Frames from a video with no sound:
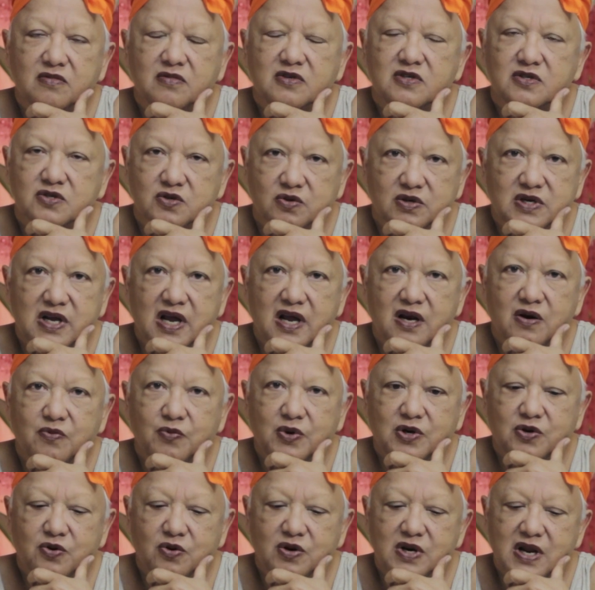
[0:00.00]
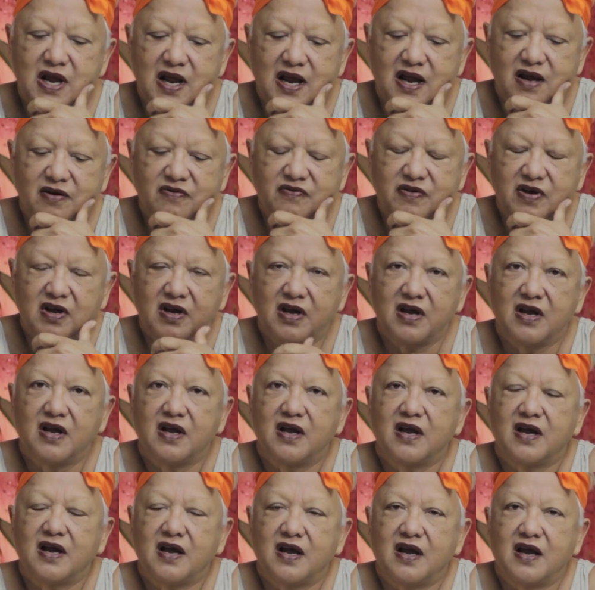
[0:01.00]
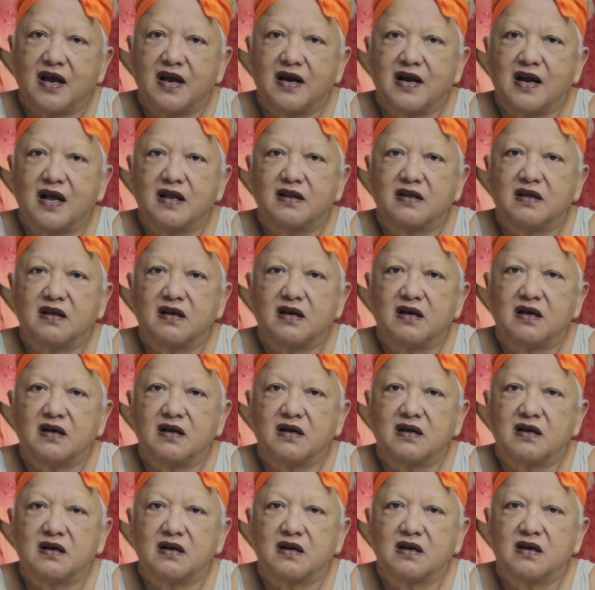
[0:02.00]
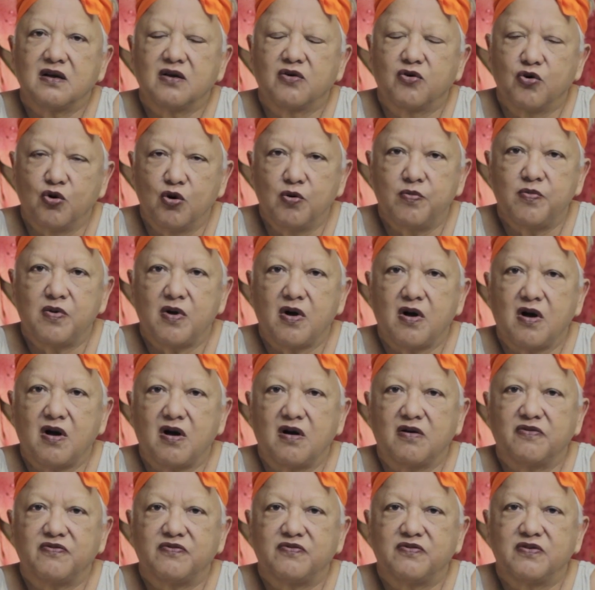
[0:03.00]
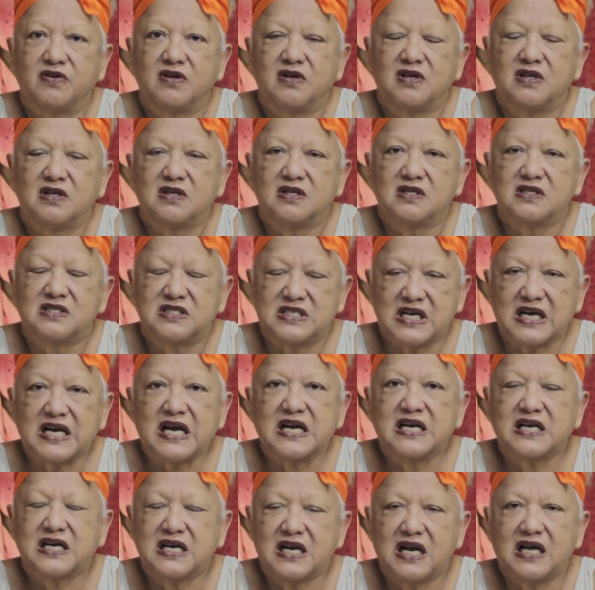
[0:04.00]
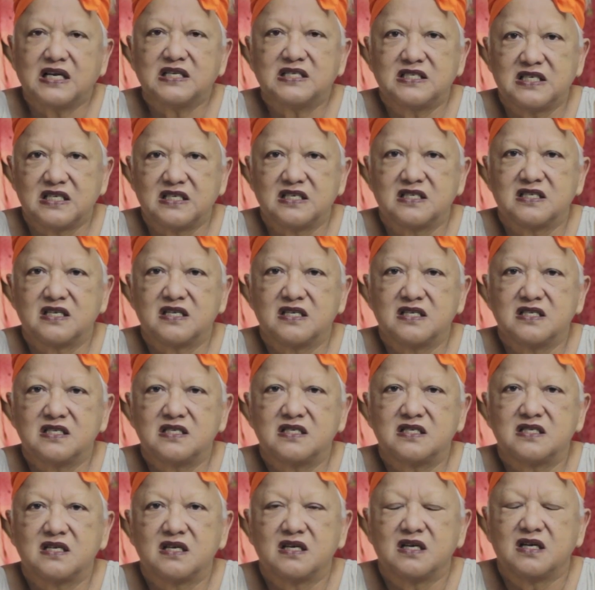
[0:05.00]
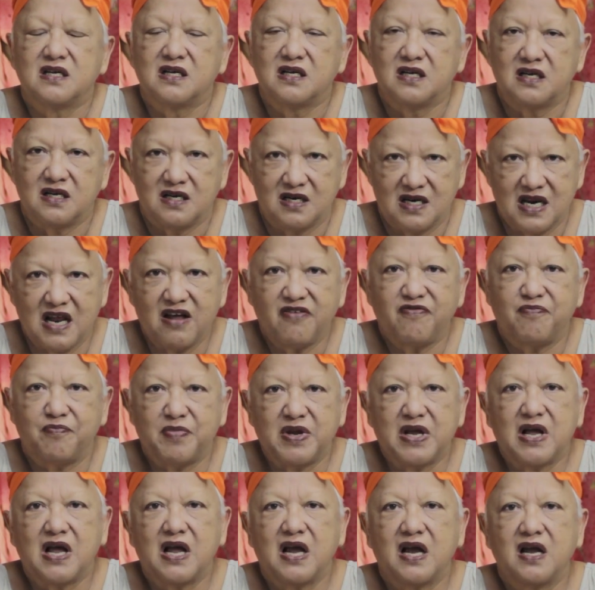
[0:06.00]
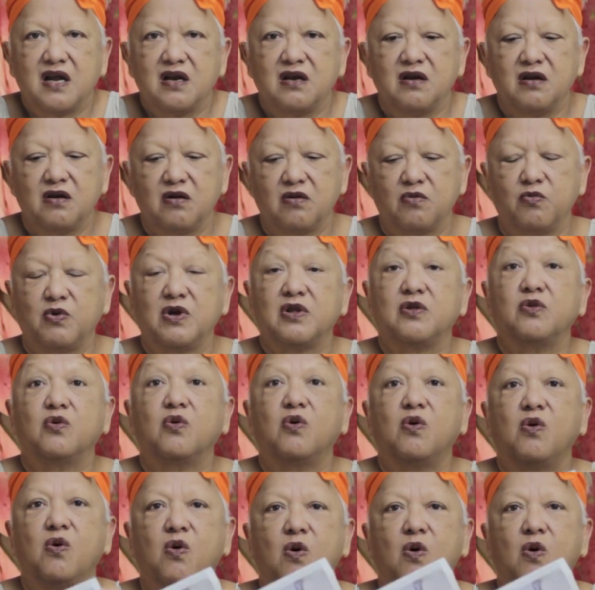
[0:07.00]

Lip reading: so that we don't have another group of second-class citizens left behind with no